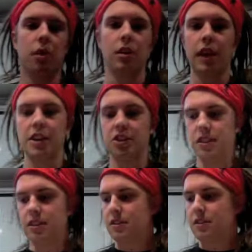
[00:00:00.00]
on
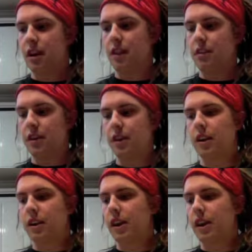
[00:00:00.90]
ledges and stuff in
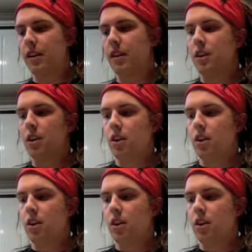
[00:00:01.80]
a kind of